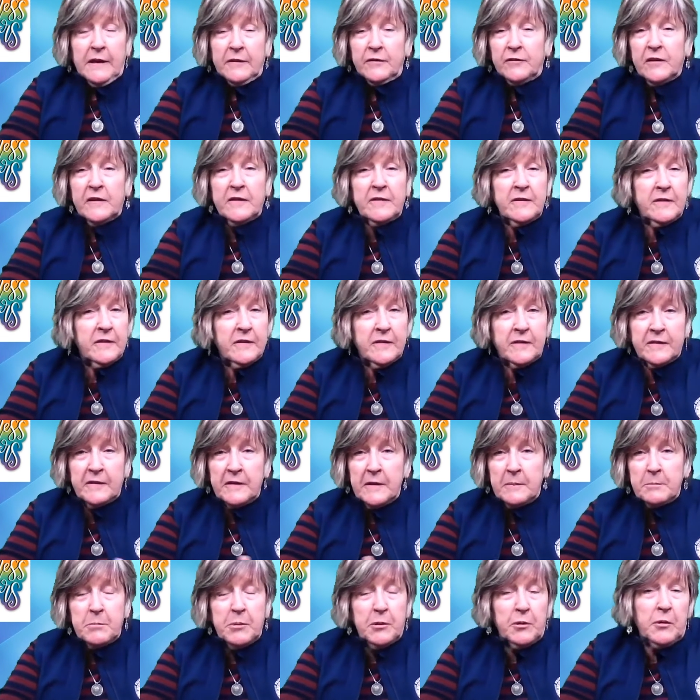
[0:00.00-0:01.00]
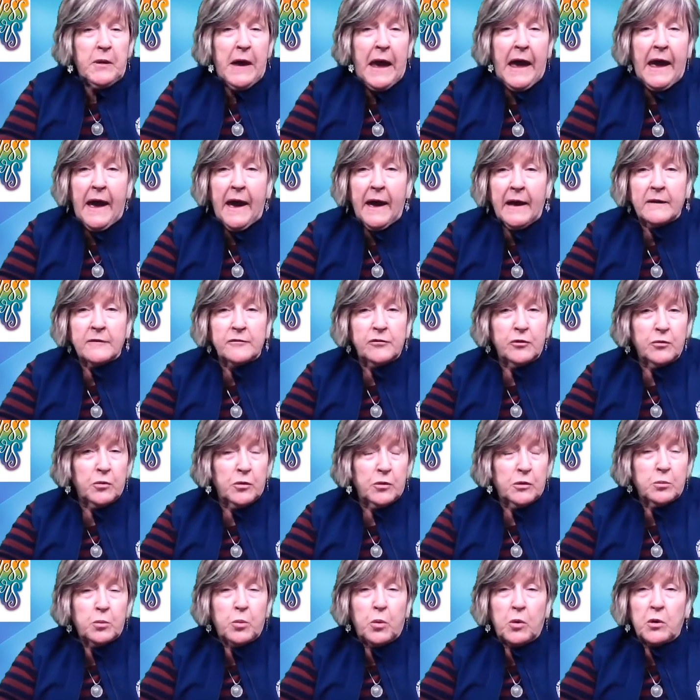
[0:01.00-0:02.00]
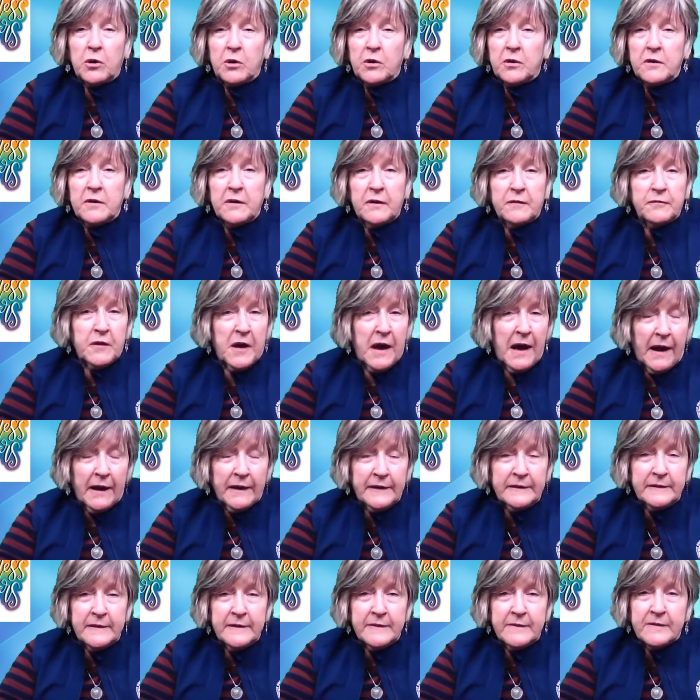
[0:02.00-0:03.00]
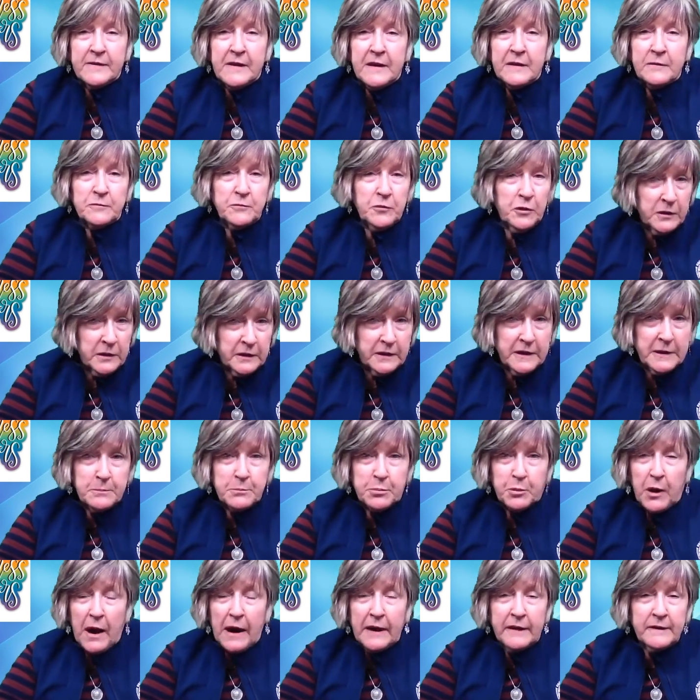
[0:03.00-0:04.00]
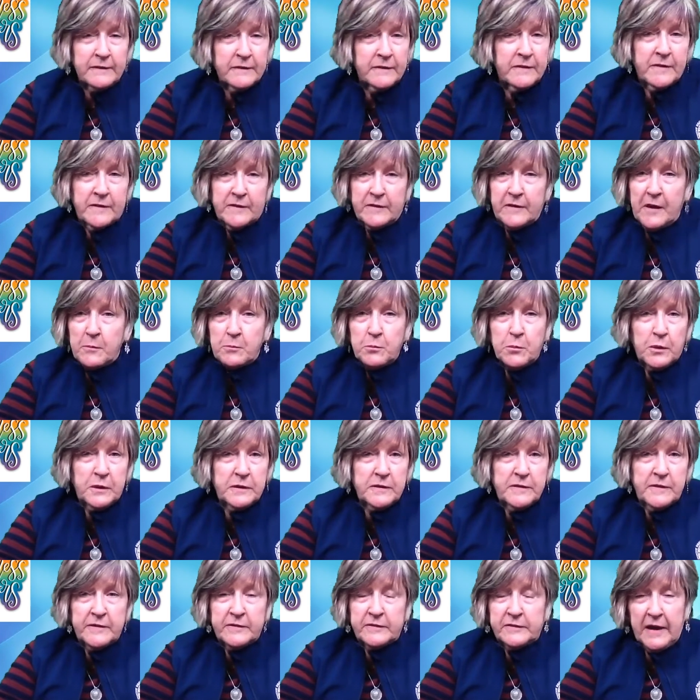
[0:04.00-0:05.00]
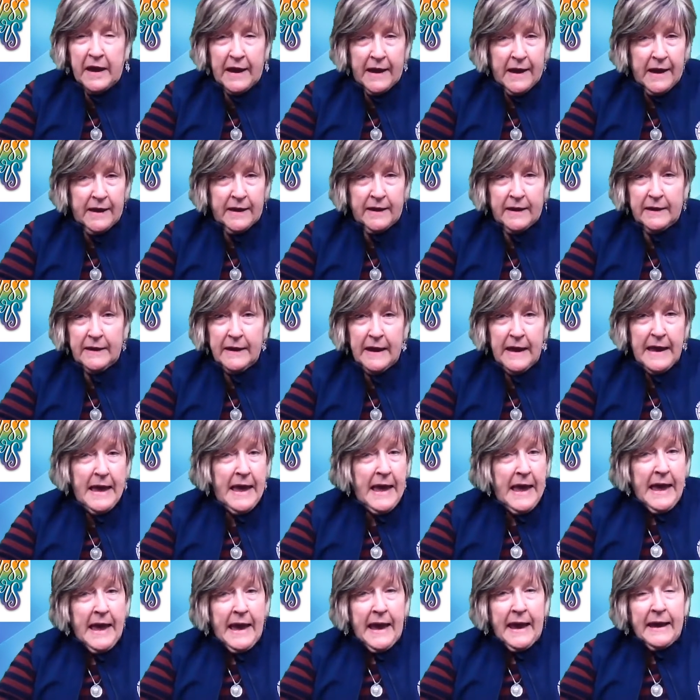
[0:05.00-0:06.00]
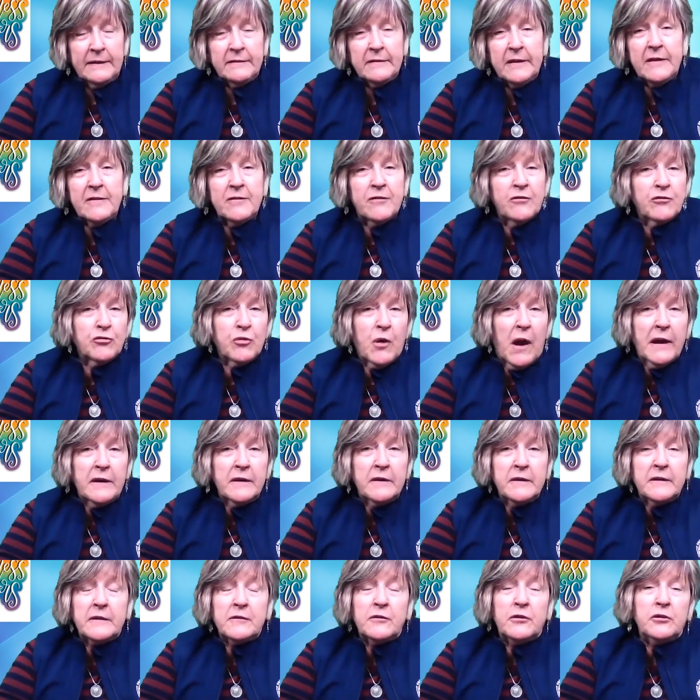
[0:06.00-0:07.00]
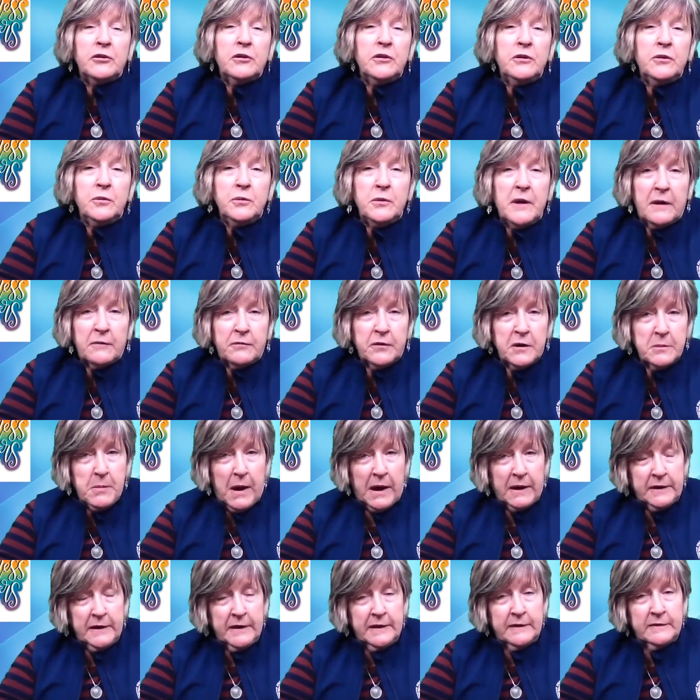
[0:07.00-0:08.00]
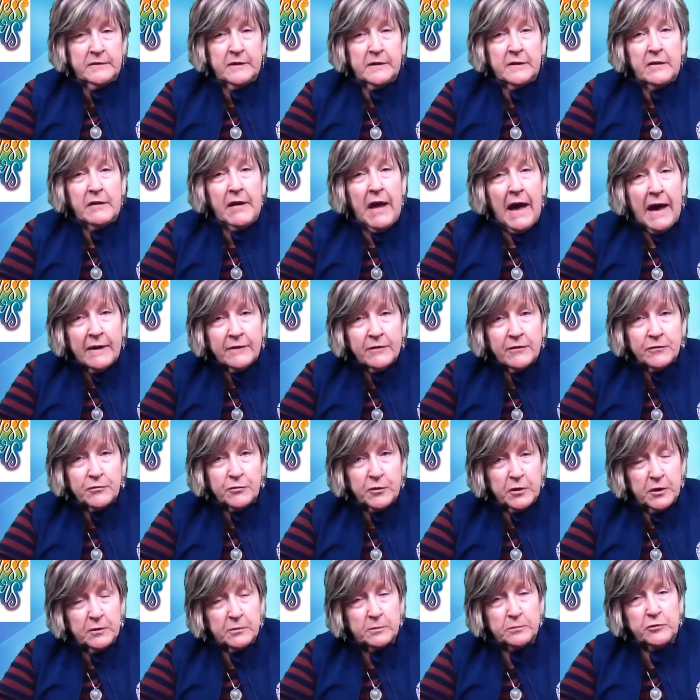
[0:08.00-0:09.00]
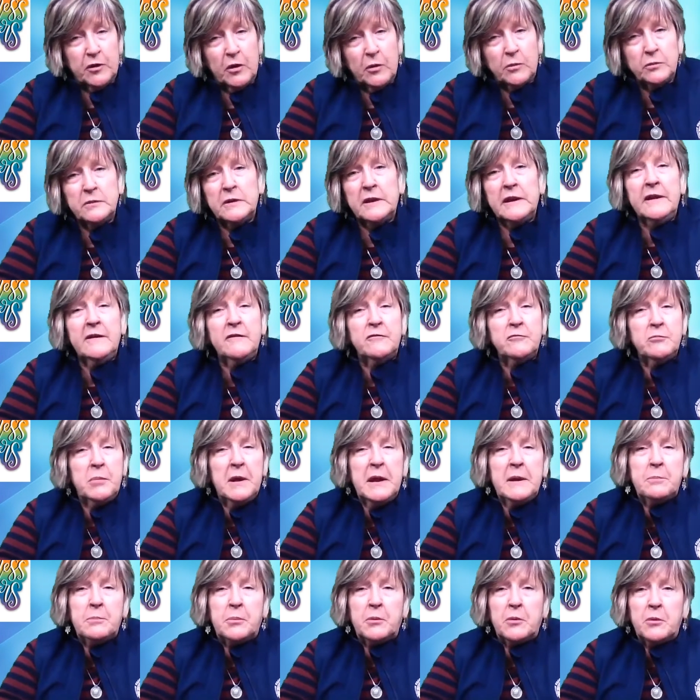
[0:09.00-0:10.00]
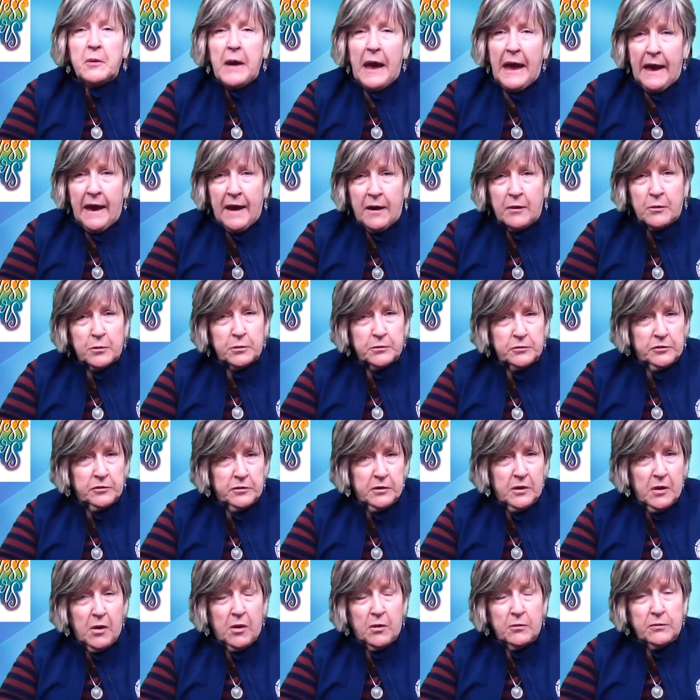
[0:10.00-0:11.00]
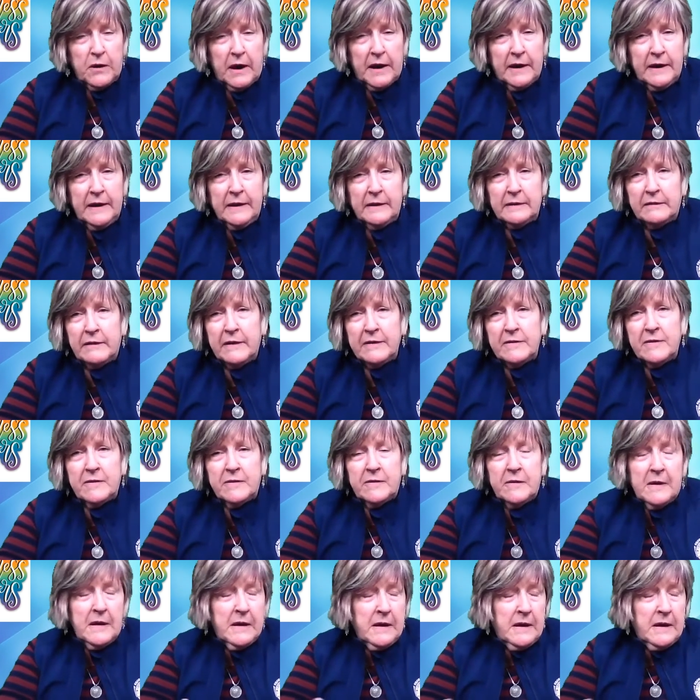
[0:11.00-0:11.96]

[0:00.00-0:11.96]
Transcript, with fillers: just a simple act or word of kindness can really brighten someone's day. And let's try to include everybody in the classroom. Don't leave people out. All right? Let's